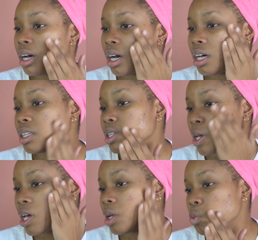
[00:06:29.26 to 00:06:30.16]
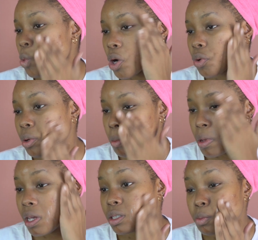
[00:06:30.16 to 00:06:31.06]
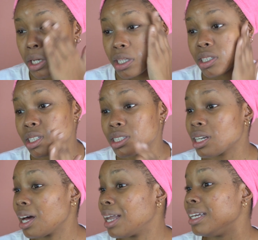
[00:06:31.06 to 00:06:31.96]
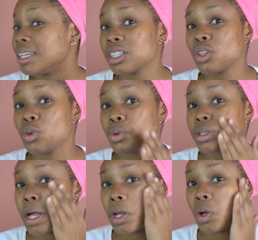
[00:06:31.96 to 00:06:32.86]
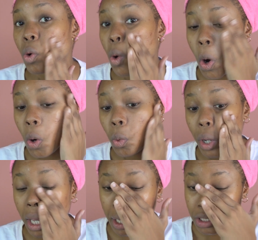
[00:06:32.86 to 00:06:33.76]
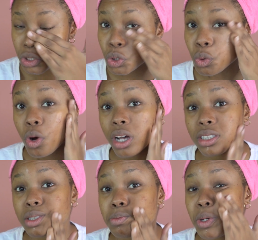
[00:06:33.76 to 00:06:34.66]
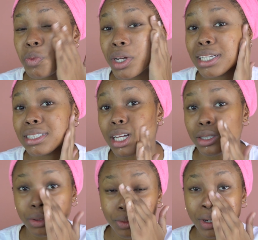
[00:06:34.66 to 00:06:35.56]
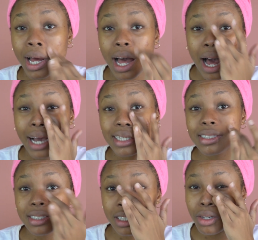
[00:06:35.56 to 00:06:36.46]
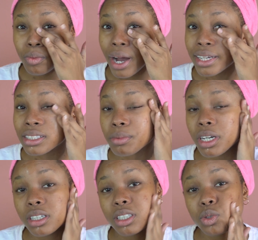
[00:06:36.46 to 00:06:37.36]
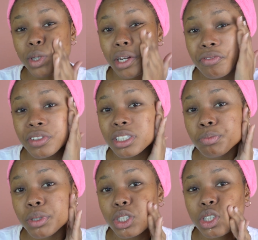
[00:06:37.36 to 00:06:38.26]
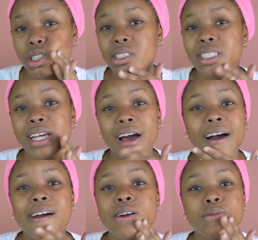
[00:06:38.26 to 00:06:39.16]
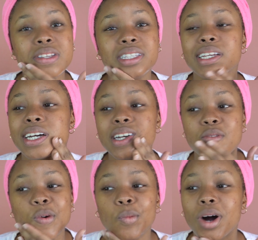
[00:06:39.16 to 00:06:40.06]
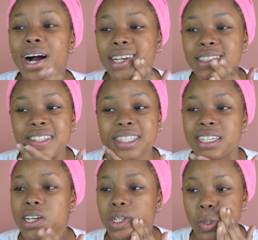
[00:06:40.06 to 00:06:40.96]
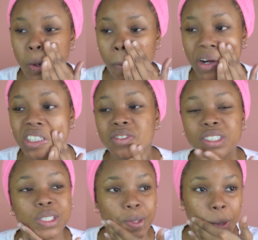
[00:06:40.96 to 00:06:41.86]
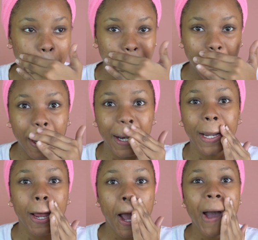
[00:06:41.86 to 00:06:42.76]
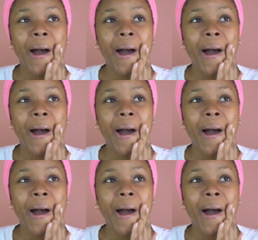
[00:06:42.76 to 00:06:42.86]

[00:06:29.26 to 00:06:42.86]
And then what remains, because listen, a little goes a long way. Trust me when I tell you. I see why. To be honest, when I first purchased this, I was like, why is this thing so much for so little?